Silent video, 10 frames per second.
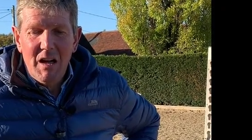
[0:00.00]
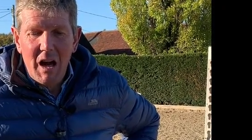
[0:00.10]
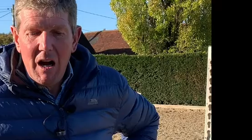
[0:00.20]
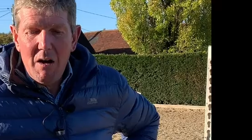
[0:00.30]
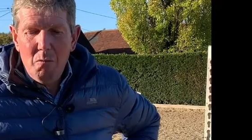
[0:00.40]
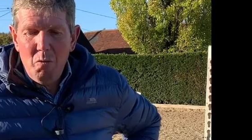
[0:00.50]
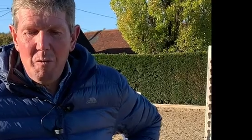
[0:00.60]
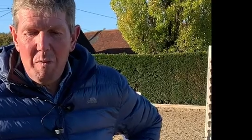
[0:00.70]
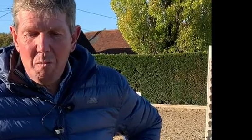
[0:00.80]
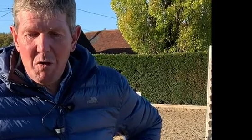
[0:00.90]
Um, we've
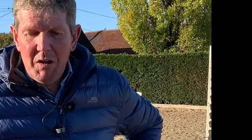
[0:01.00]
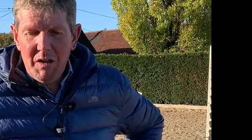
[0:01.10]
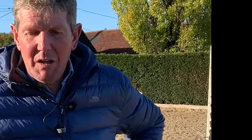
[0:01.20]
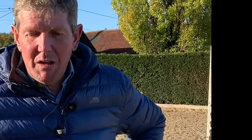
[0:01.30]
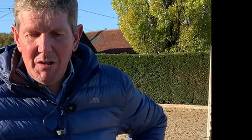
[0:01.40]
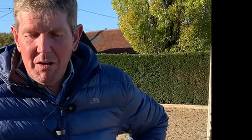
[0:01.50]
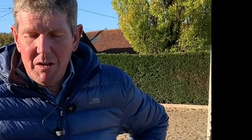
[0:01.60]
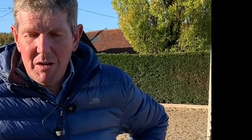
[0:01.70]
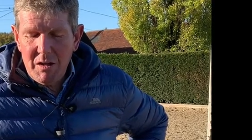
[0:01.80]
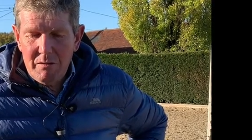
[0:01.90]
been working on
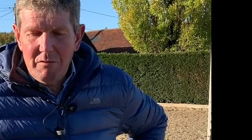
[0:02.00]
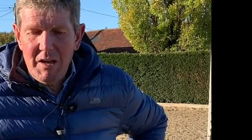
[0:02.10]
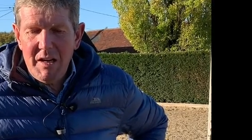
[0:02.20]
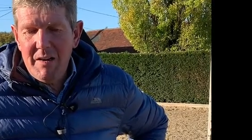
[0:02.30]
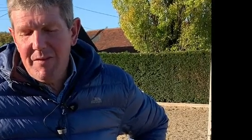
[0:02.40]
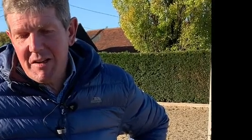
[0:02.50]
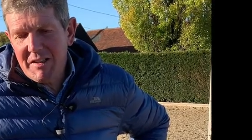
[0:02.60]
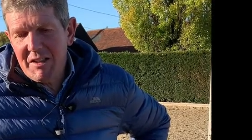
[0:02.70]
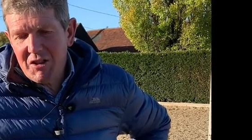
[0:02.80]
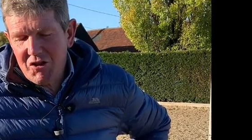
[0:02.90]
arena eventing
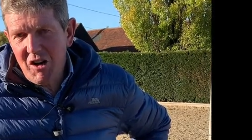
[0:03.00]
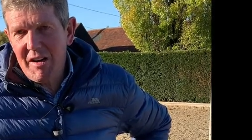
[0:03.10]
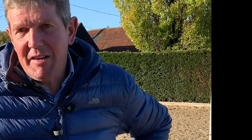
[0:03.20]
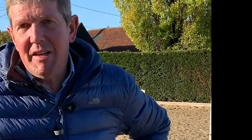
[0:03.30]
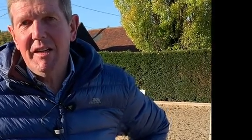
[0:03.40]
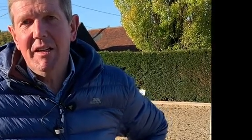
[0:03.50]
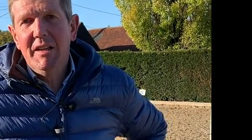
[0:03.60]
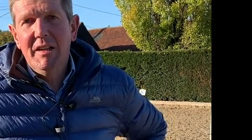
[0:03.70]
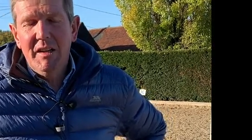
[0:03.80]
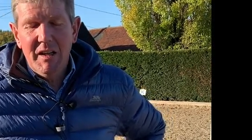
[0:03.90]
and training
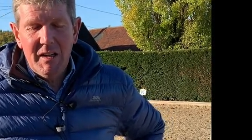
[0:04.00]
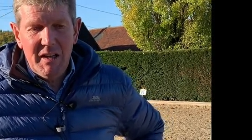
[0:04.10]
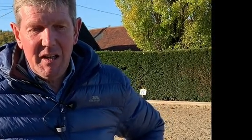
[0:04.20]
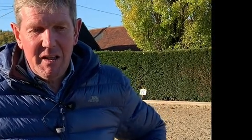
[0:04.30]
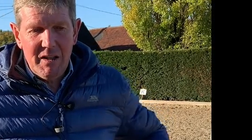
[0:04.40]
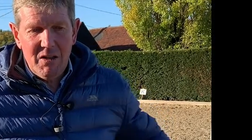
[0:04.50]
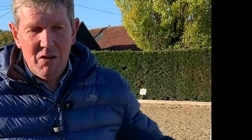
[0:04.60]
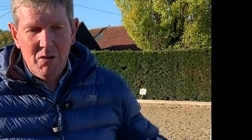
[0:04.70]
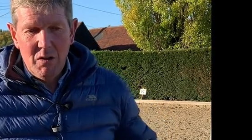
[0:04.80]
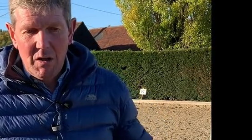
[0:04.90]
and
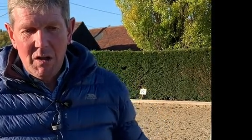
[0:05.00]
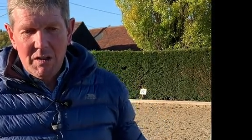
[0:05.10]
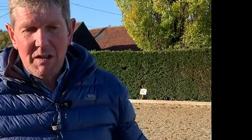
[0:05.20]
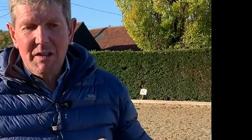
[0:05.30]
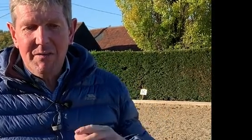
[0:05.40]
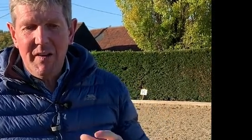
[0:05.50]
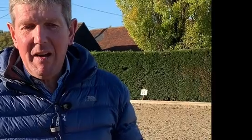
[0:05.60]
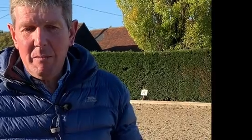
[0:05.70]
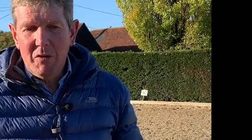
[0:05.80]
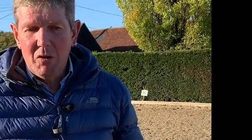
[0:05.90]
how to
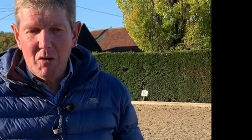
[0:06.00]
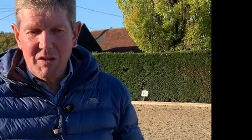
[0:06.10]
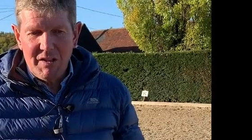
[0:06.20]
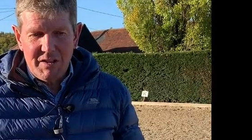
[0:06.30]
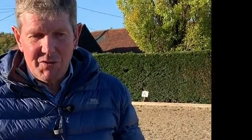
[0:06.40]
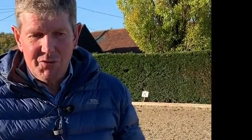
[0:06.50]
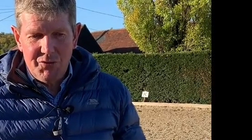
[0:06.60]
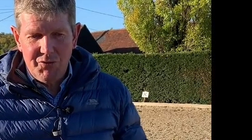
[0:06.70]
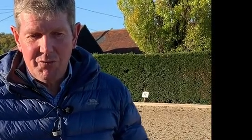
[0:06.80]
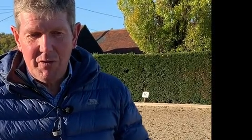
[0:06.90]
develop the horses
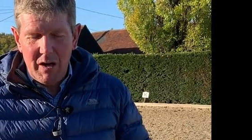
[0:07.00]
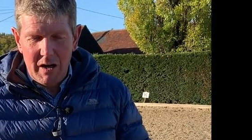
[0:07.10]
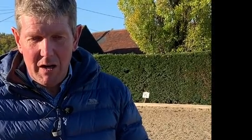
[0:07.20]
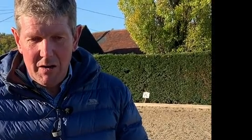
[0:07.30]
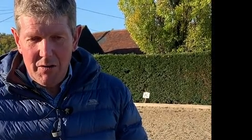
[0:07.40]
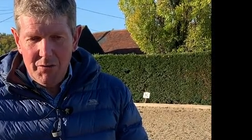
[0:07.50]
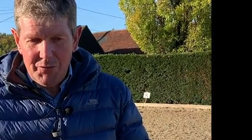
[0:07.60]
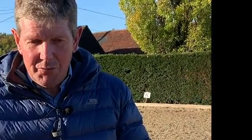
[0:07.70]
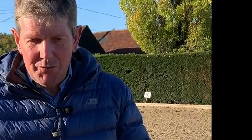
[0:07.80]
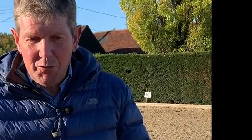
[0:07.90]
at, uh,
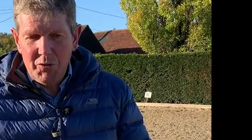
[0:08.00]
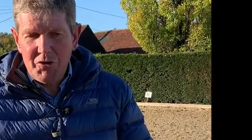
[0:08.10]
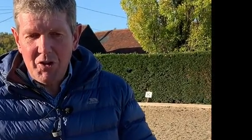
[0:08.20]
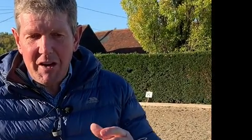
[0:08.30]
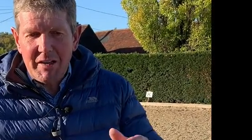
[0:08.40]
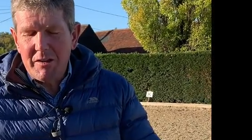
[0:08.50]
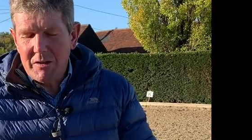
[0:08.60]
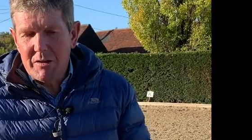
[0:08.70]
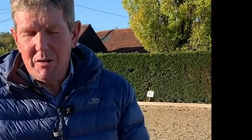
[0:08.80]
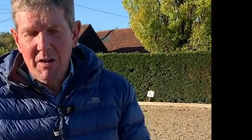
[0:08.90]
through the training you do.
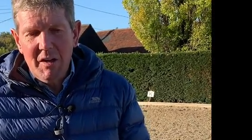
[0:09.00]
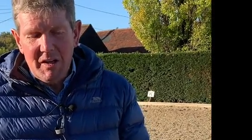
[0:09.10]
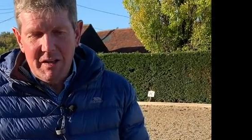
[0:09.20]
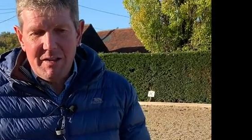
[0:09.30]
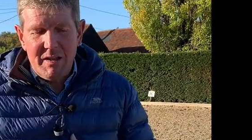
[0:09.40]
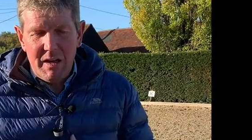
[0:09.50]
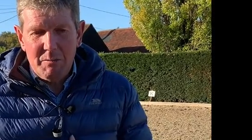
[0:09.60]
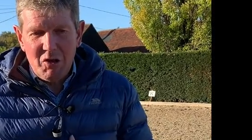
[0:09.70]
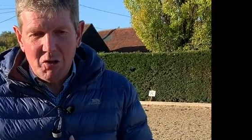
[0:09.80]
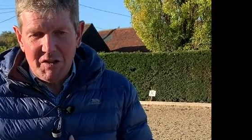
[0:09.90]
So uh, I'm a
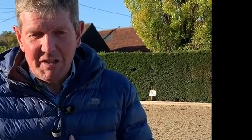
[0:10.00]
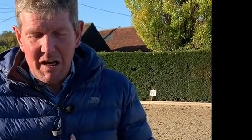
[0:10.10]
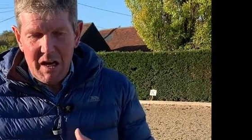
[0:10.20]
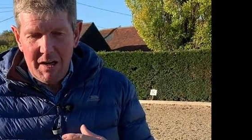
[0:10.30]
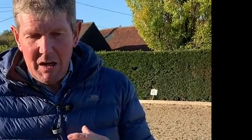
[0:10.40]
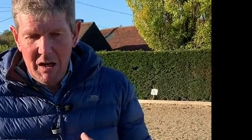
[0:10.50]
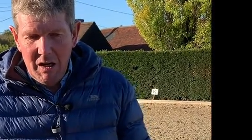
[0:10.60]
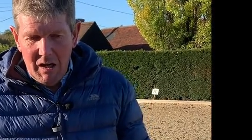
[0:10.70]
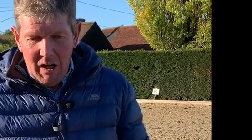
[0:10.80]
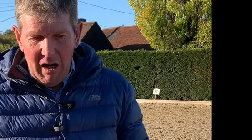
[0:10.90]
course designer
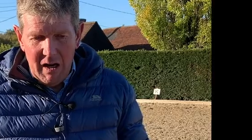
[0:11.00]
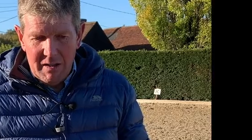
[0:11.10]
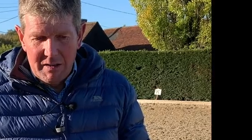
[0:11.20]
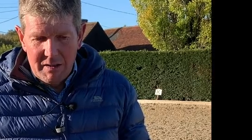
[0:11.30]
and